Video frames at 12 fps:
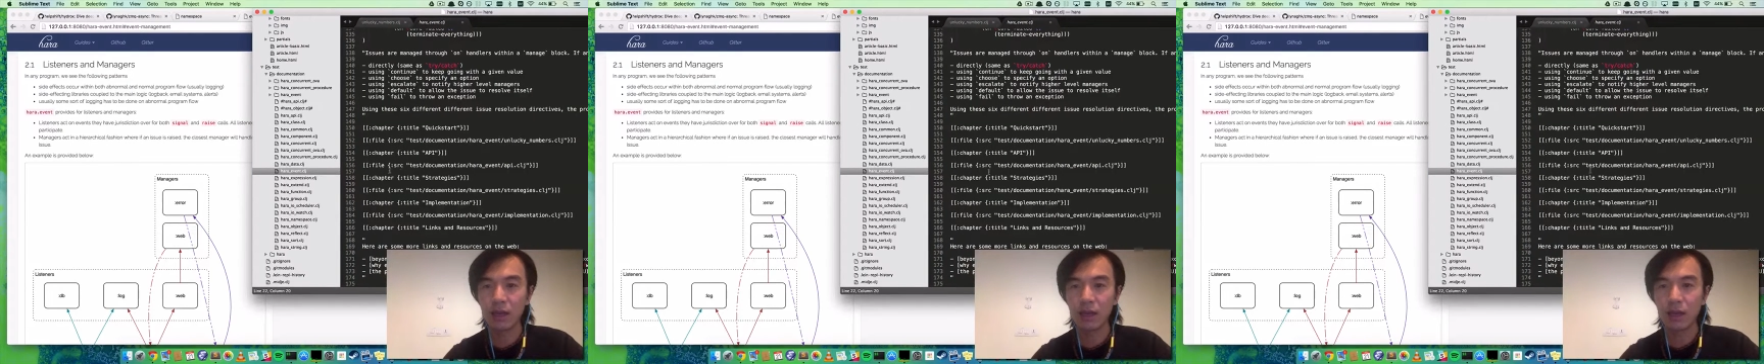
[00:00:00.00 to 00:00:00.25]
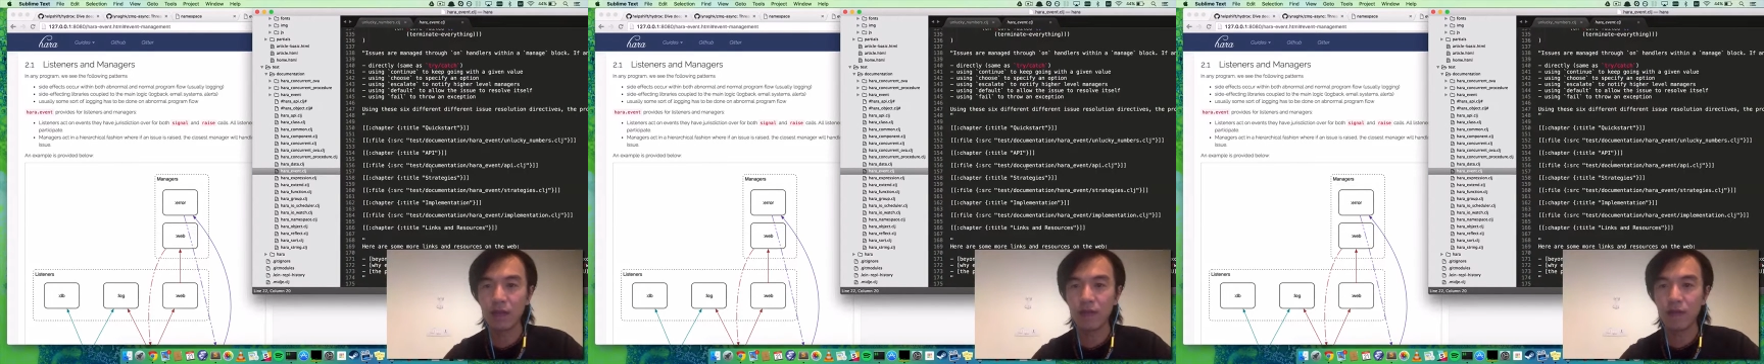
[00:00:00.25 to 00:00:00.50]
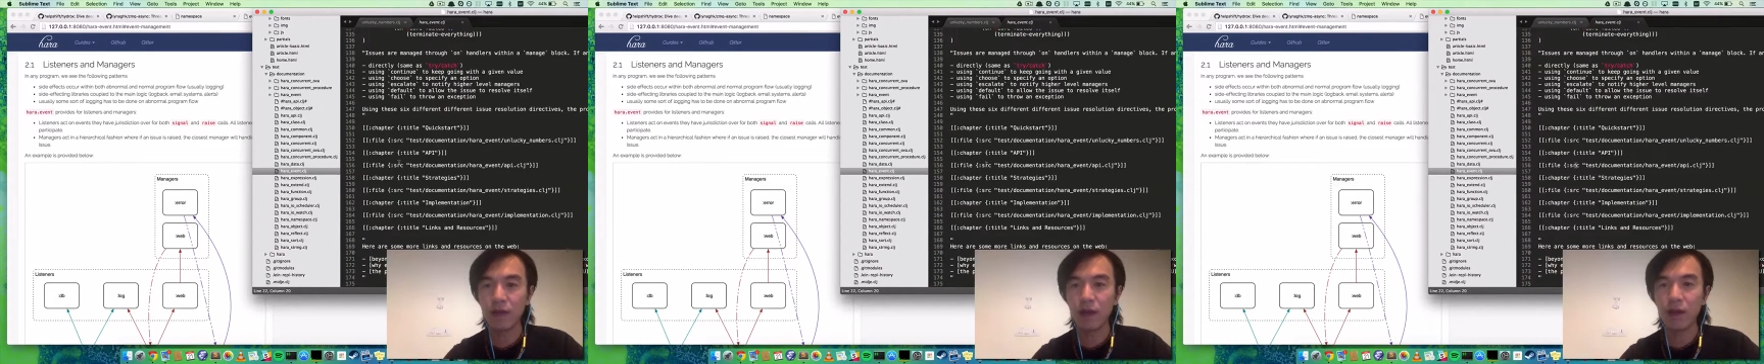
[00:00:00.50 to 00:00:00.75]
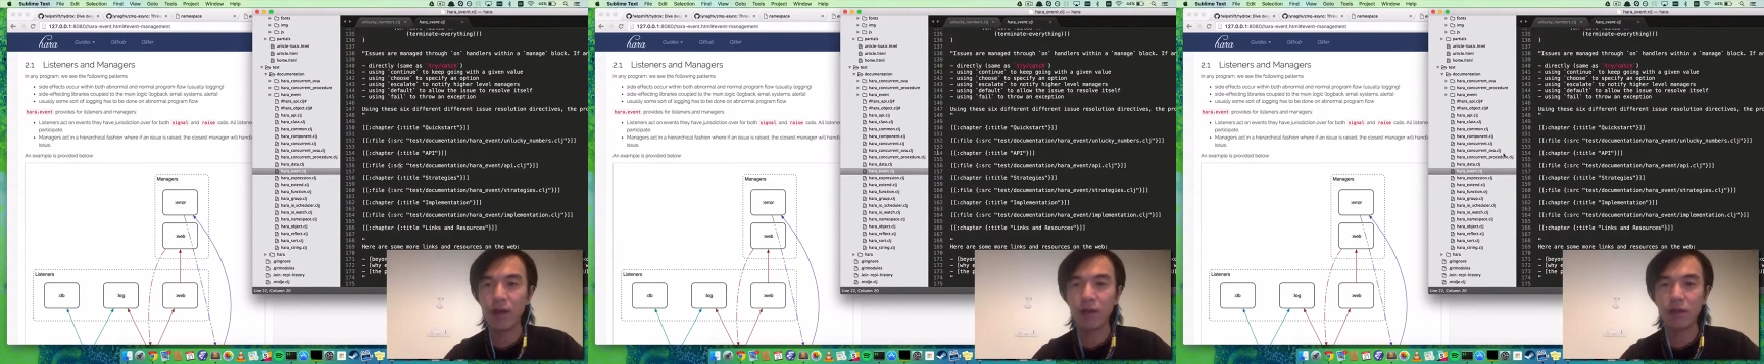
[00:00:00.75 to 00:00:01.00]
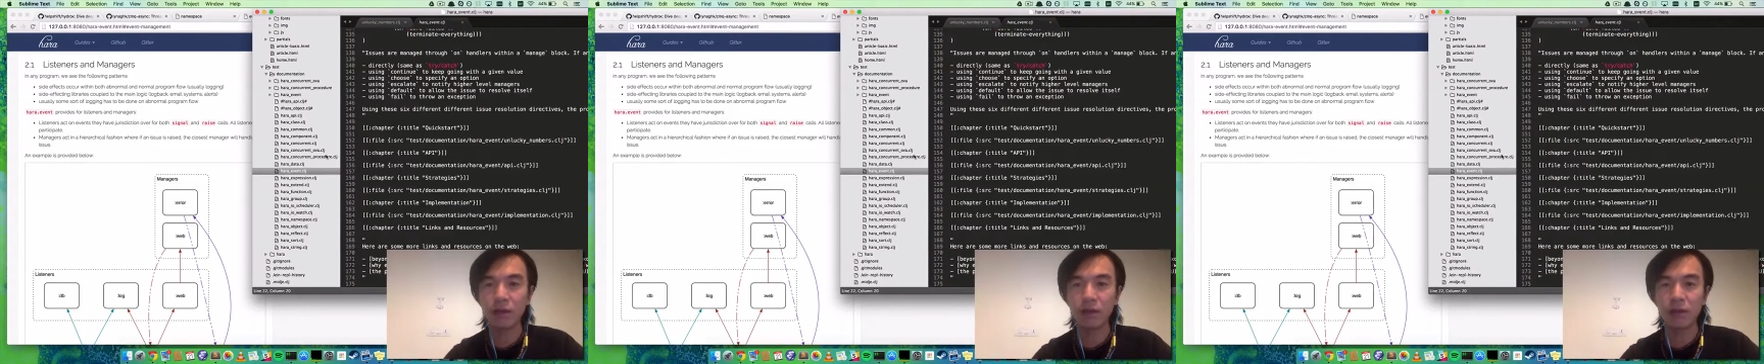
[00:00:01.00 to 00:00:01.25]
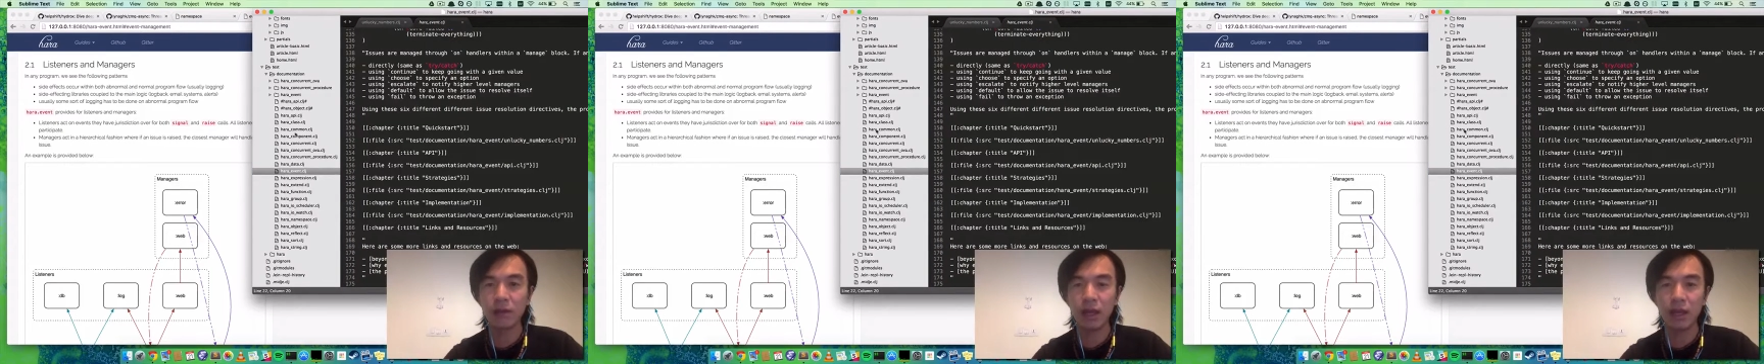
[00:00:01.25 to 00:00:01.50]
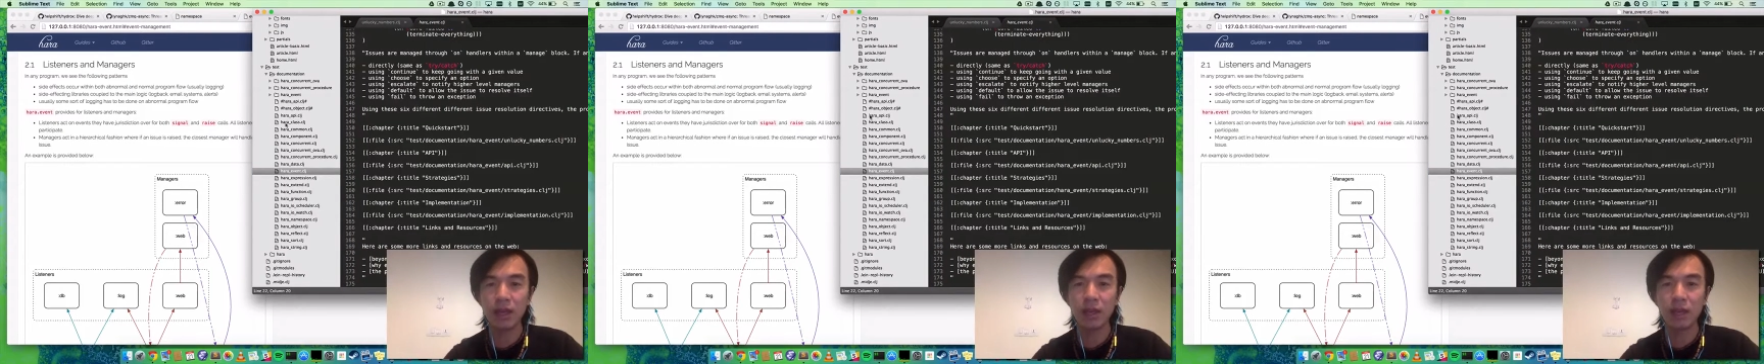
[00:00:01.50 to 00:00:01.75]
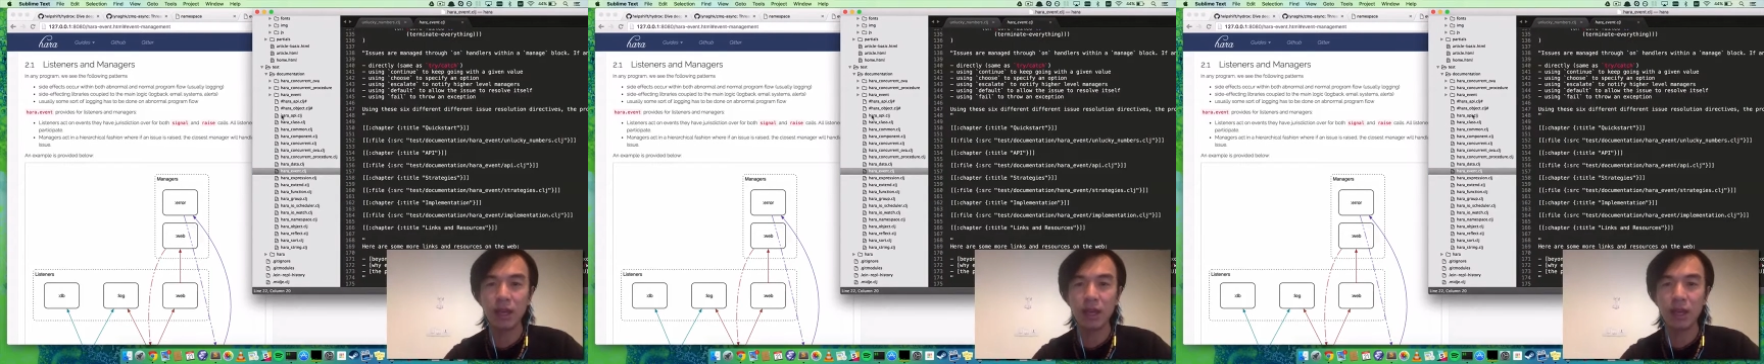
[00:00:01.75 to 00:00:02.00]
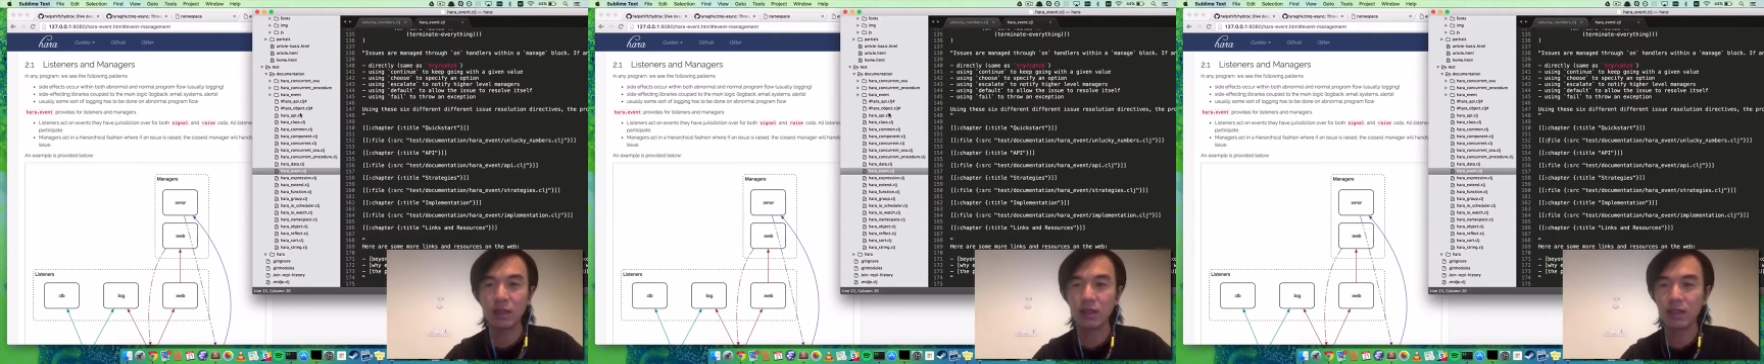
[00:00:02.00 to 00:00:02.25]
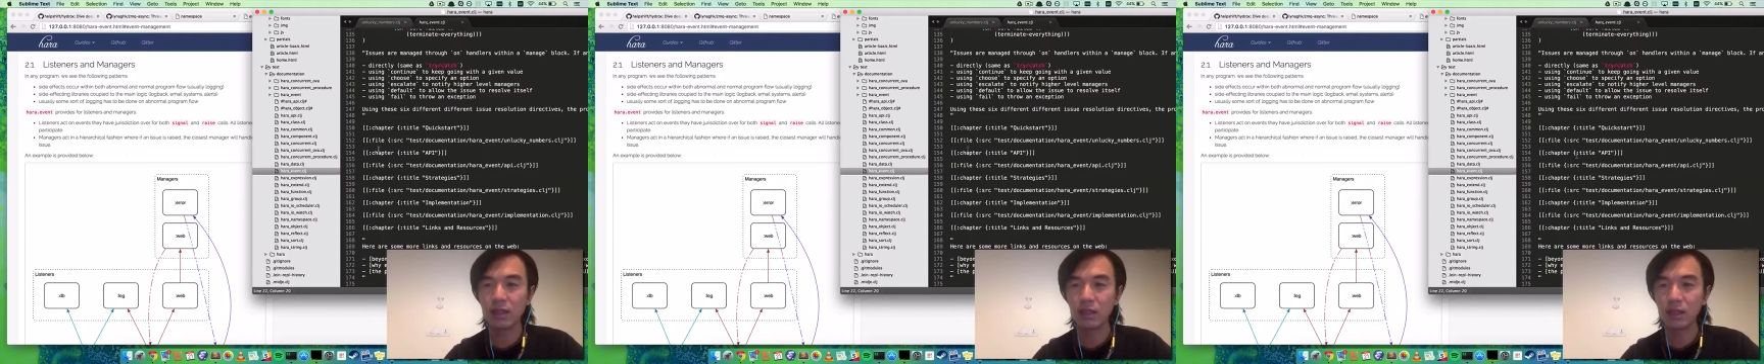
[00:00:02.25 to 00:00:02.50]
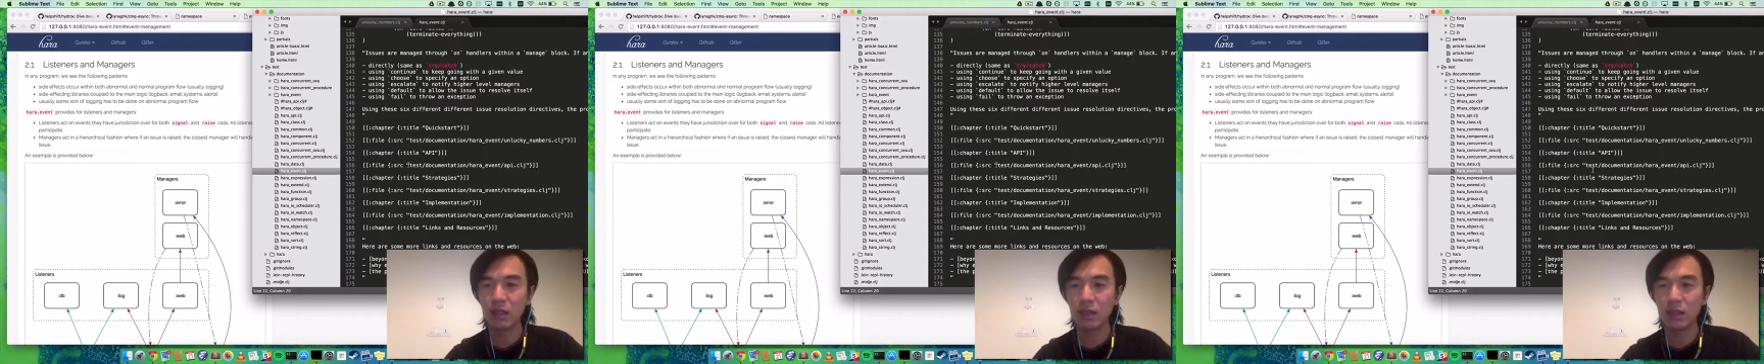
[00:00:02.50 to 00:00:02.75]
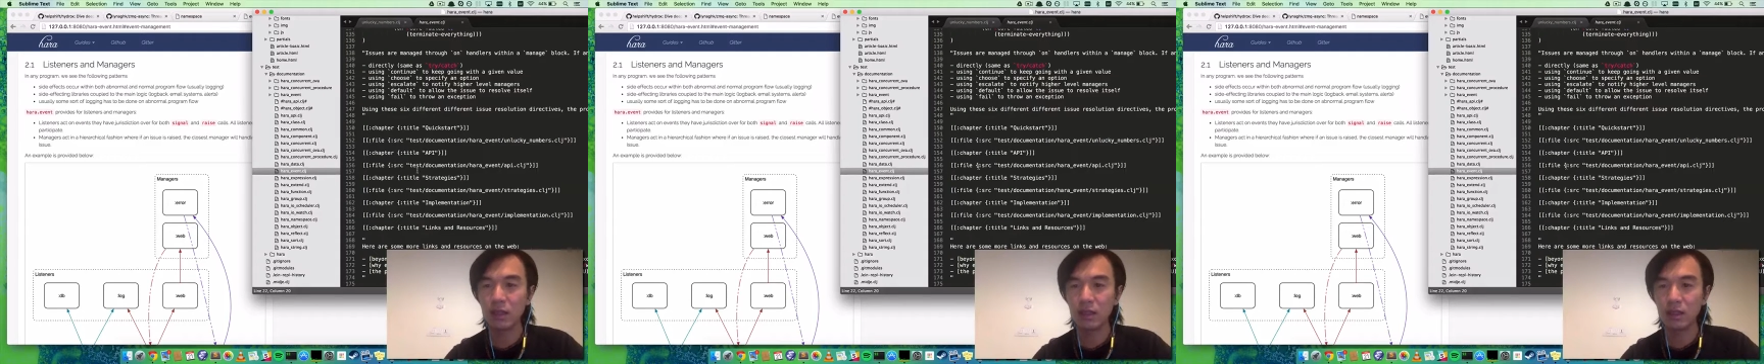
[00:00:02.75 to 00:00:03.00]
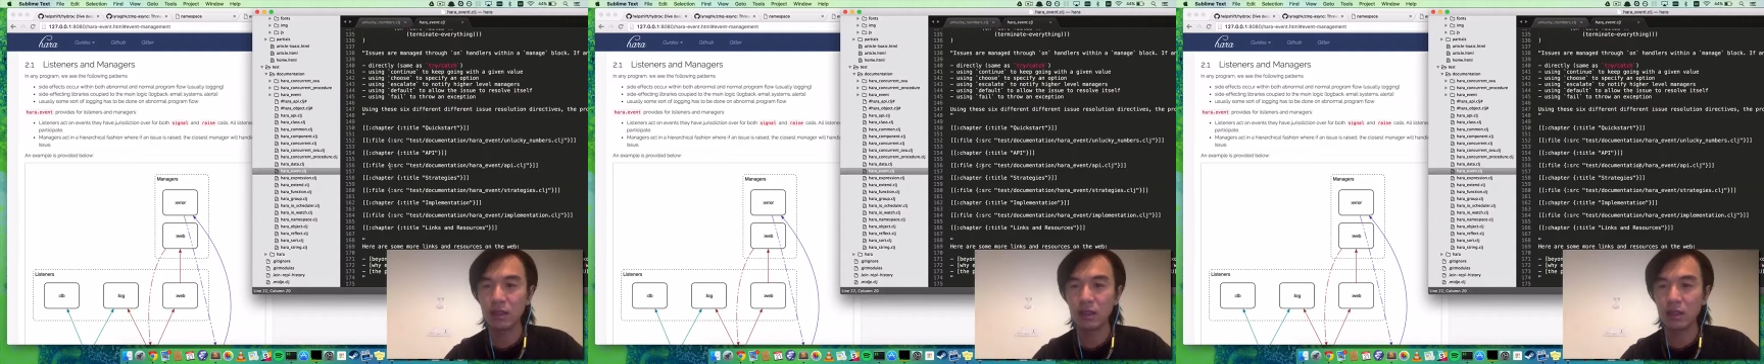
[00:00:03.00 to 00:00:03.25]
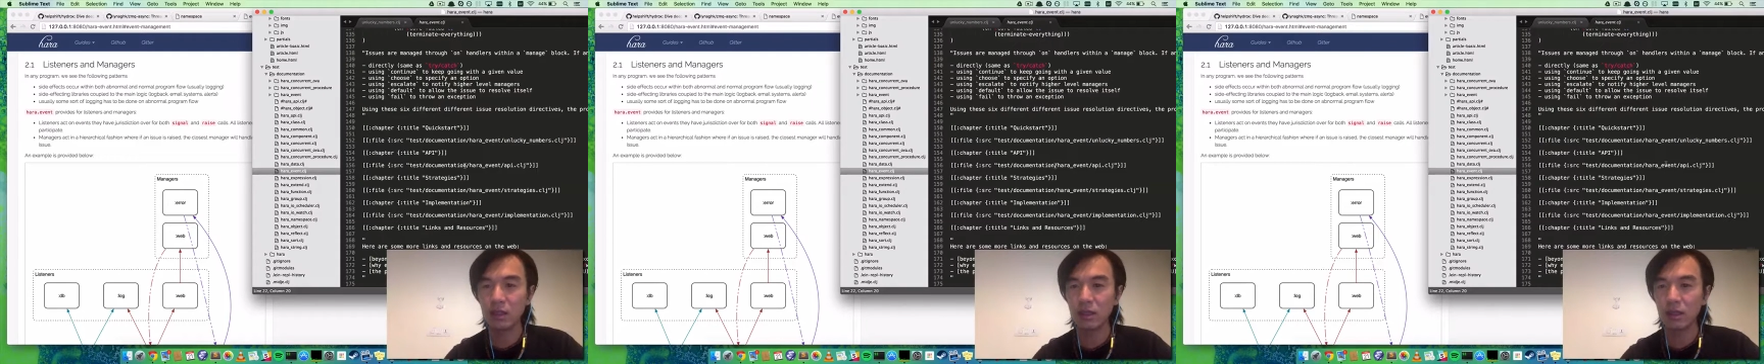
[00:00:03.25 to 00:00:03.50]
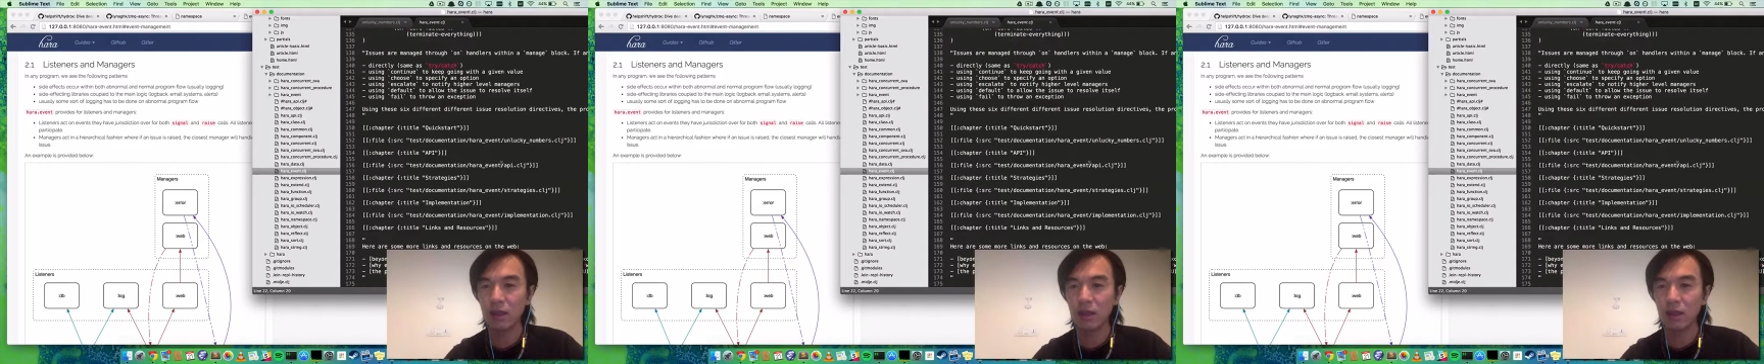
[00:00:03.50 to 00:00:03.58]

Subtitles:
the file that it takes is